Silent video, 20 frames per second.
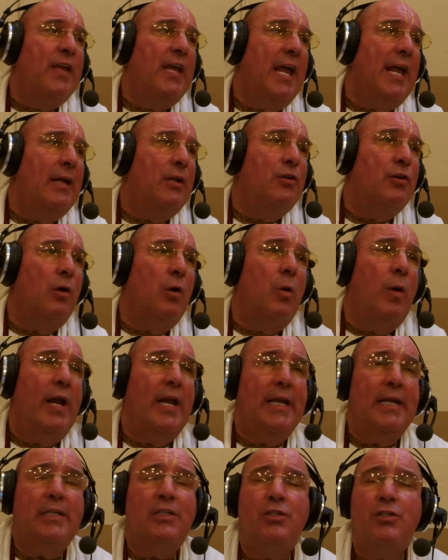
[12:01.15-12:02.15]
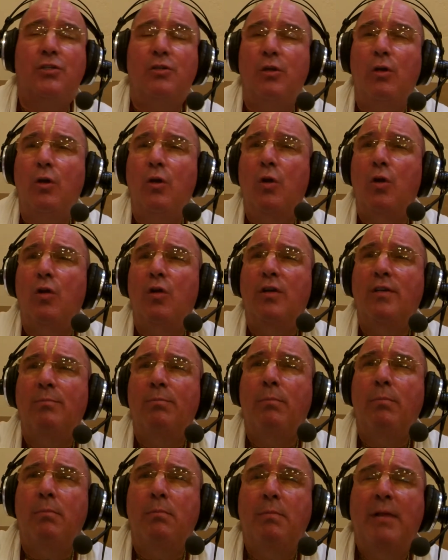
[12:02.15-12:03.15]
canto, and it's
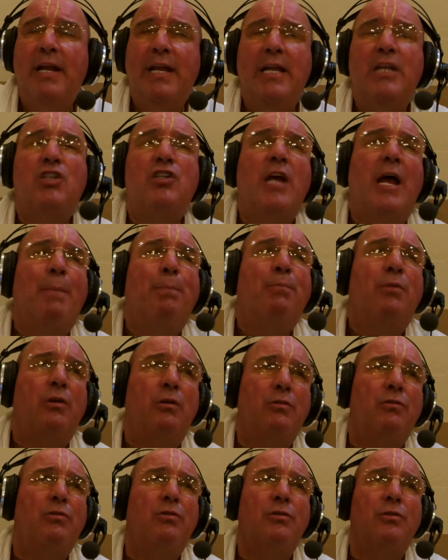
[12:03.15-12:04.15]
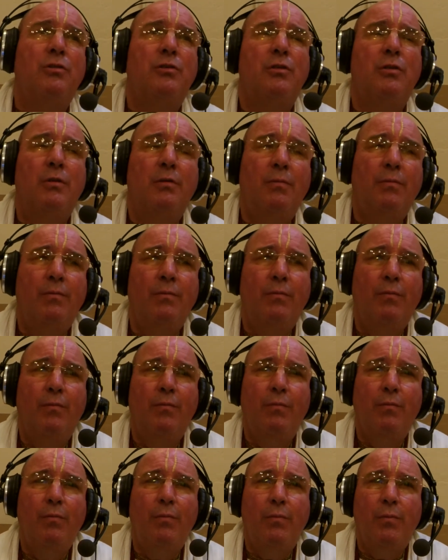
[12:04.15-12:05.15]
many chapters.
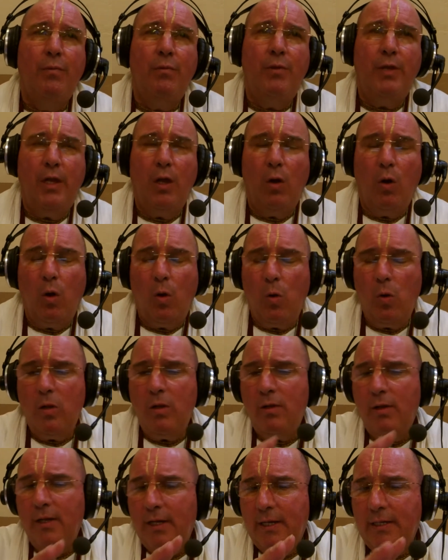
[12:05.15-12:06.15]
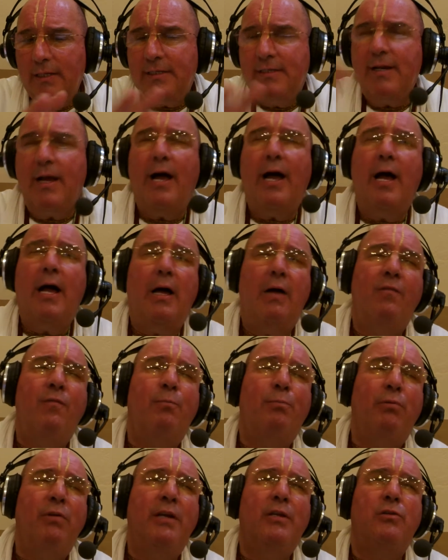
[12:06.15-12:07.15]
The whole katha
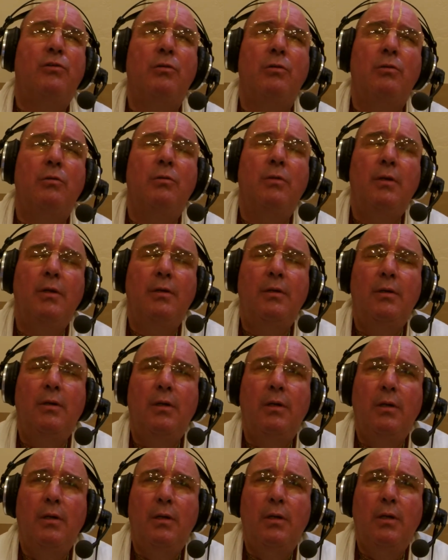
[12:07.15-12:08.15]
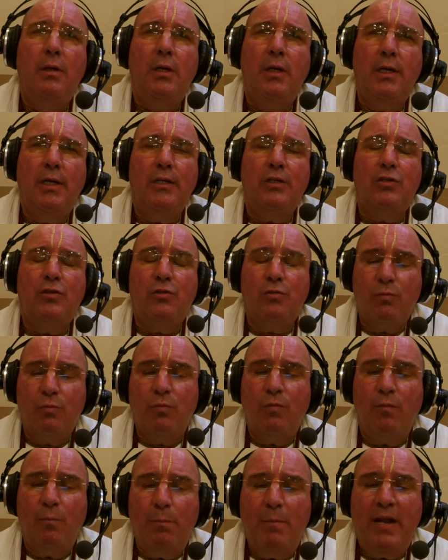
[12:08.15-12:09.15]
of Prithu is
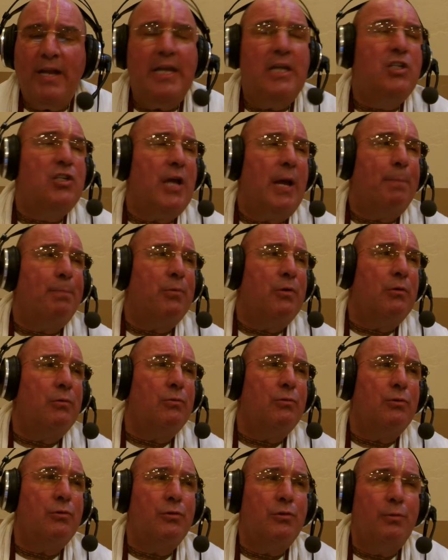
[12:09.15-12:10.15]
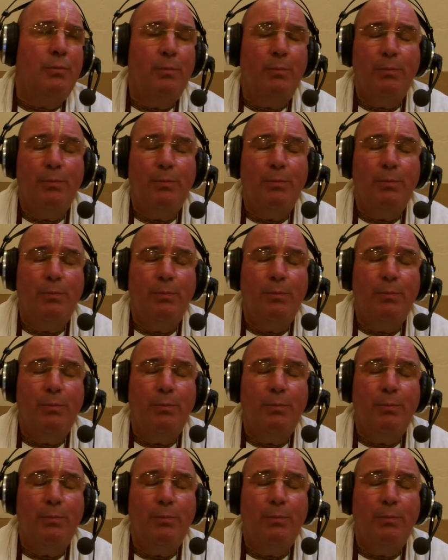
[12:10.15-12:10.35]
many chapters.